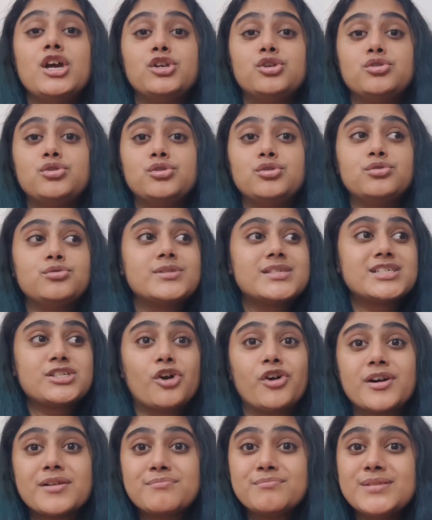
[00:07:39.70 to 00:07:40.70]
to
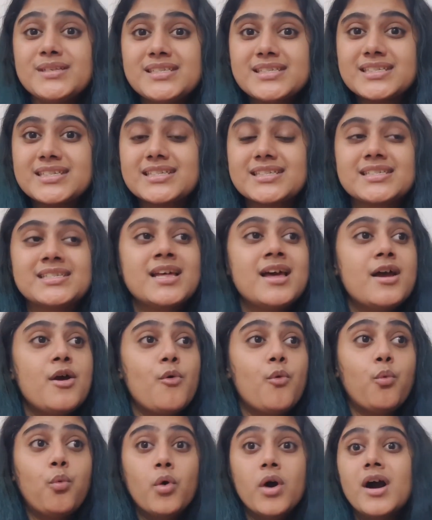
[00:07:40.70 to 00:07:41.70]
start a business,
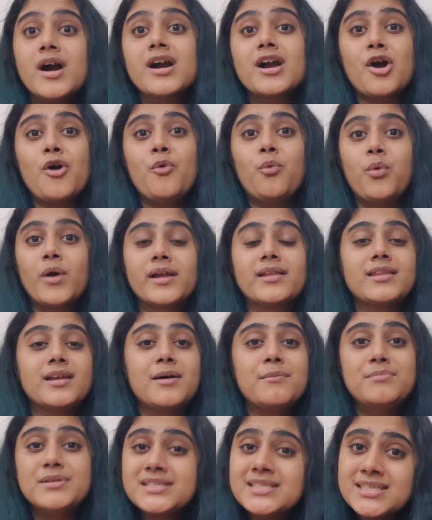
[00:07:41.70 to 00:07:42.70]
work with a
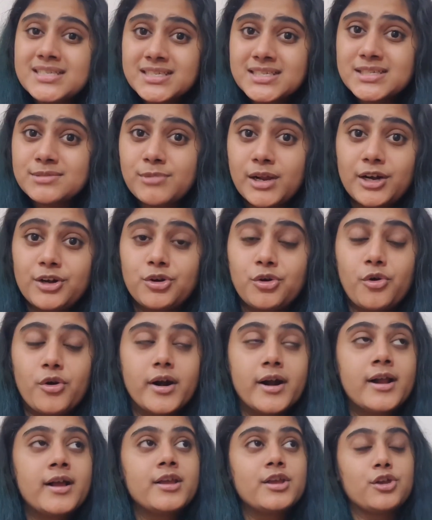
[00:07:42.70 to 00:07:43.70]
business mentor.
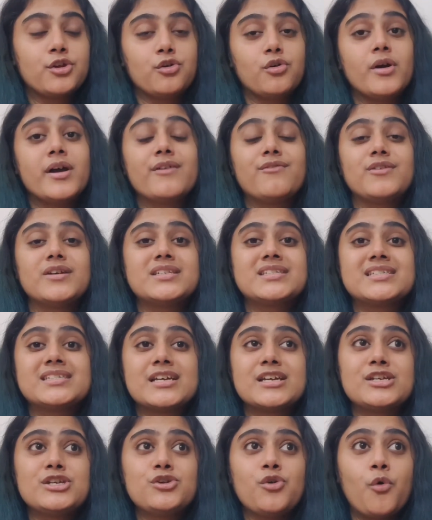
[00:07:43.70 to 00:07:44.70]
If it's
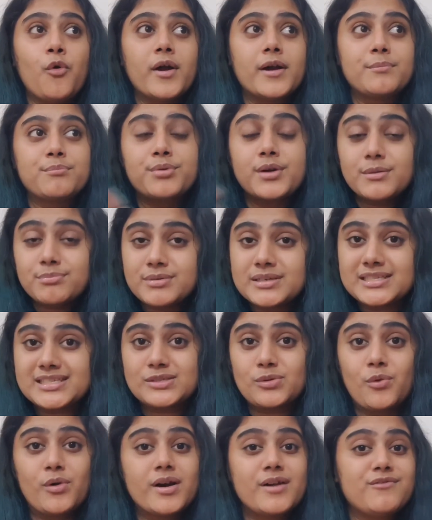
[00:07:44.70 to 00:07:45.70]
your purpose,
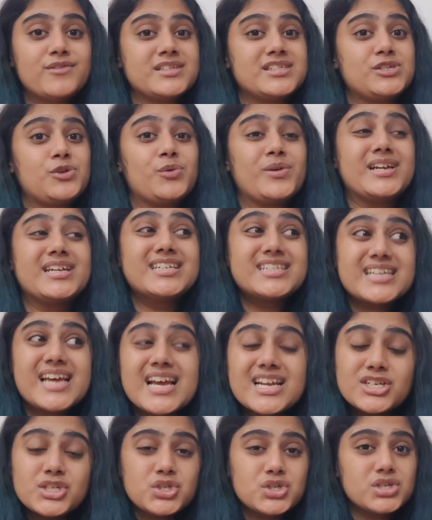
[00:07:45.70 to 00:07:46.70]
or if it's your
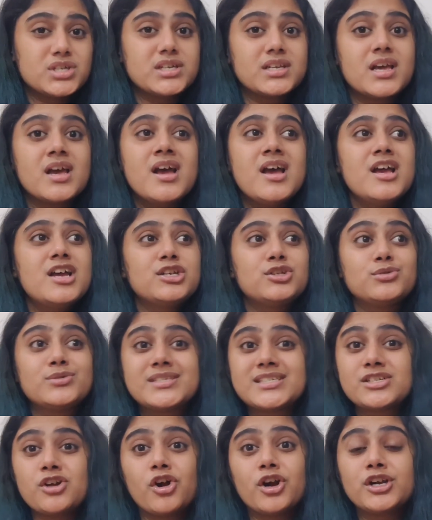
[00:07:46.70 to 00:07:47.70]
intention to
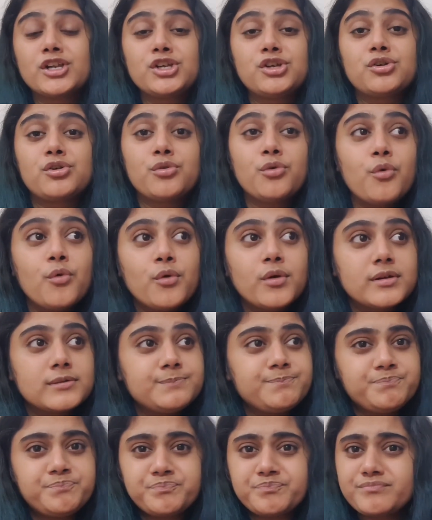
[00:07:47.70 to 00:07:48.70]
start your own